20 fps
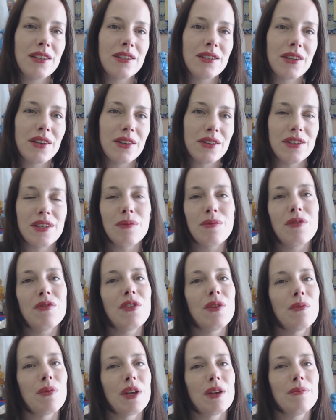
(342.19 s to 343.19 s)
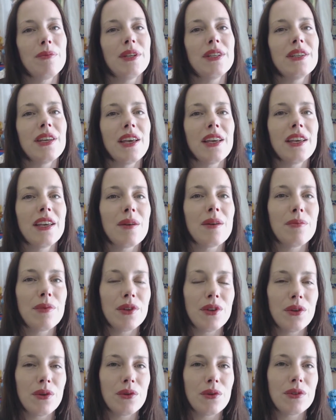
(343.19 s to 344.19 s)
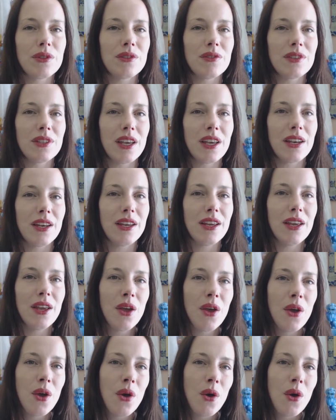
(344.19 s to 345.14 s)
So some of you might be taking up a new course of study,